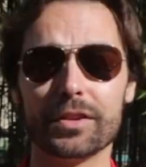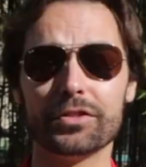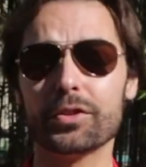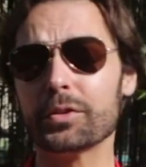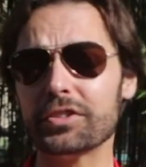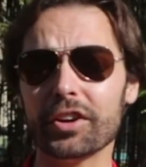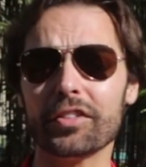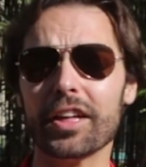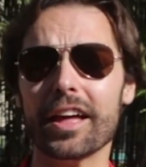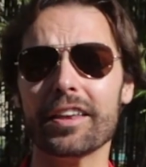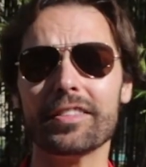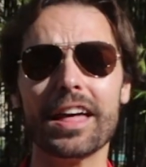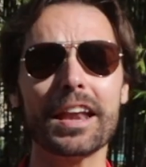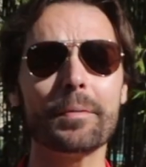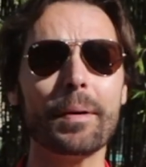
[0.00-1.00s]
So until
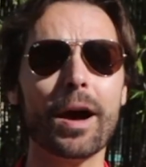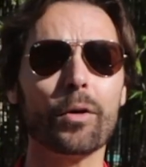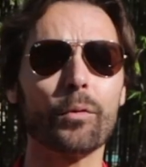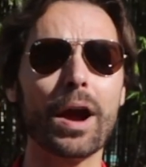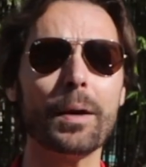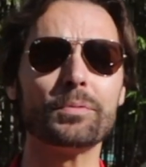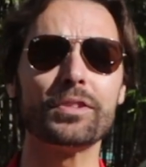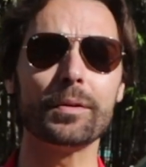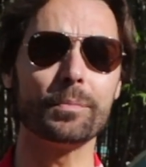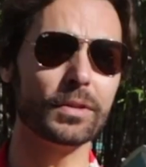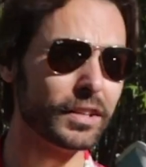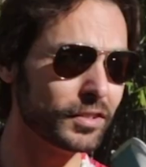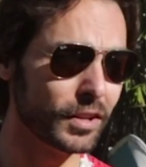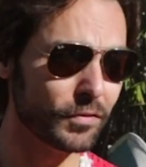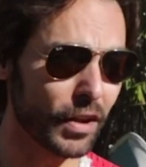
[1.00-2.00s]
then, that about wraps up
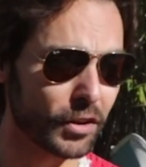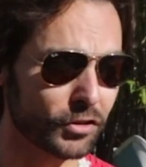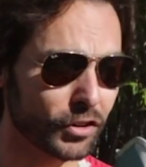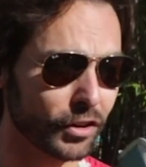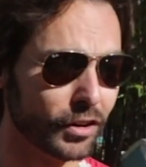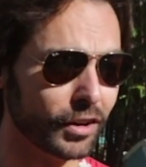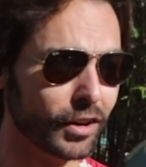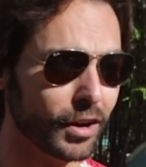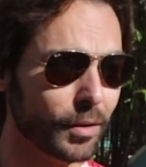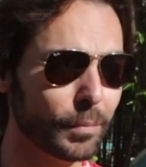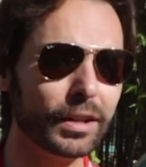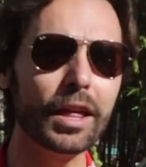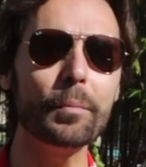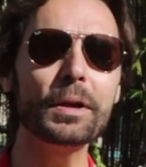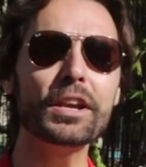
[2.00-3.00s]
this adventure.
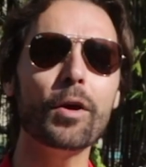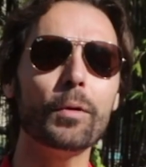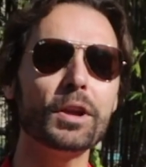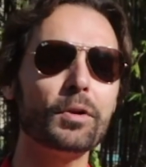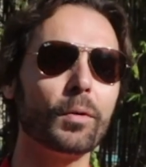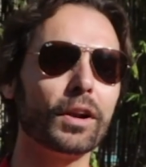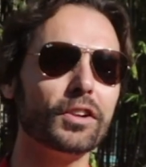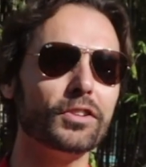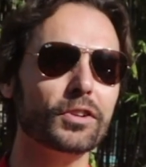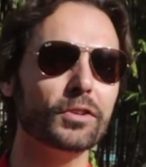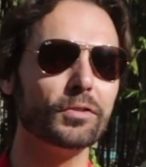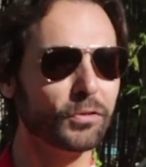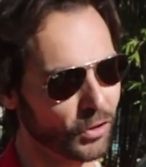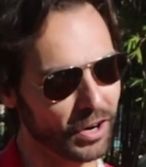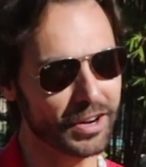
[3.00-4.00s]
But let me know what you want to do
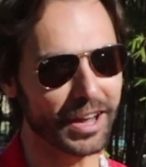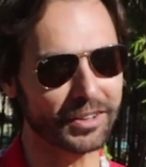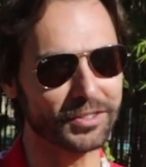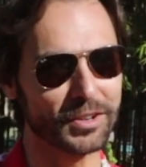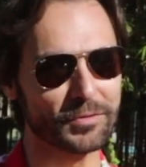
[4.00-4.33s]
for our next